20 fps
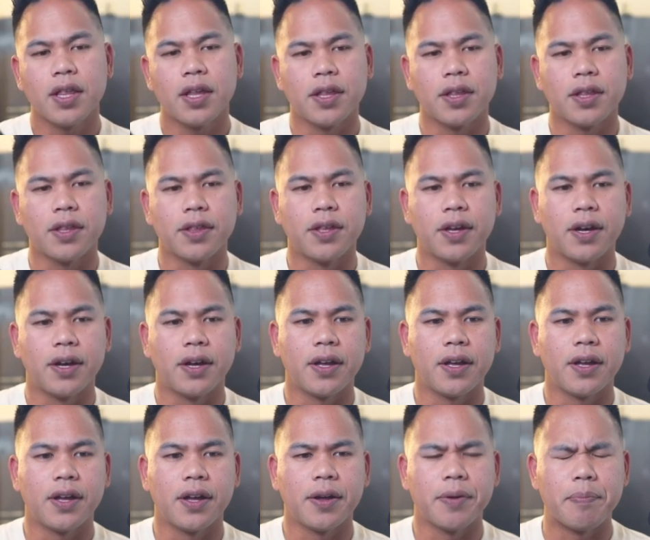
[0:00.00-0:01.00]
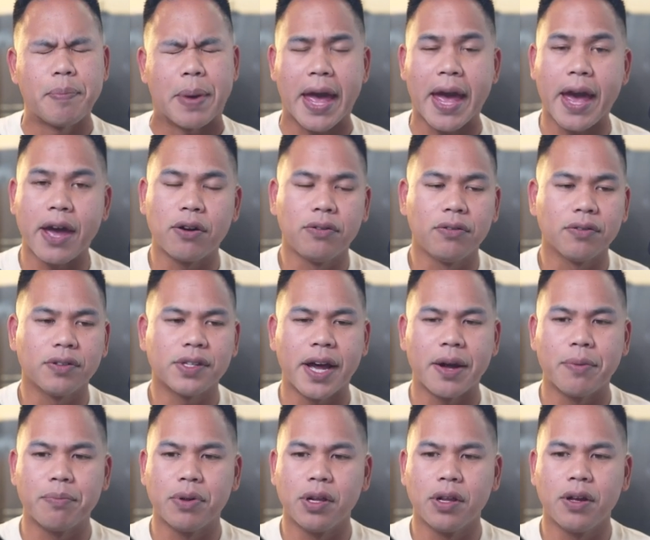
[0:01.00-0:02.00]
the panel
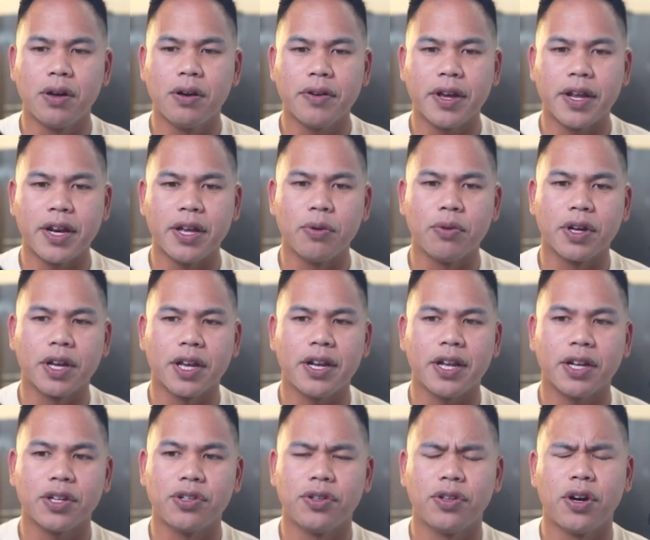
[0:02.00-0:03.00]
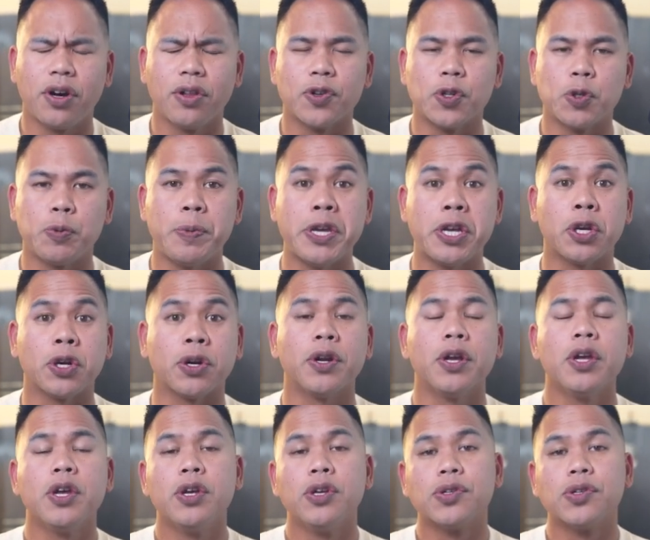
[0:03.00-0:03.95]
down below, and it will connect to the other speaker.